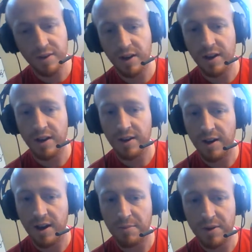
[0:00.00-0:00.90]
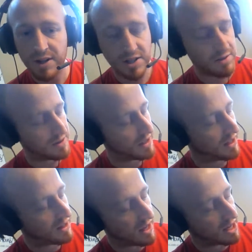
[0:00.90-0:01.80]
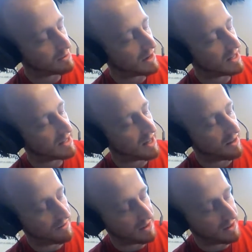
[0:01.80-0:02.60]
operation was to get the x by itself,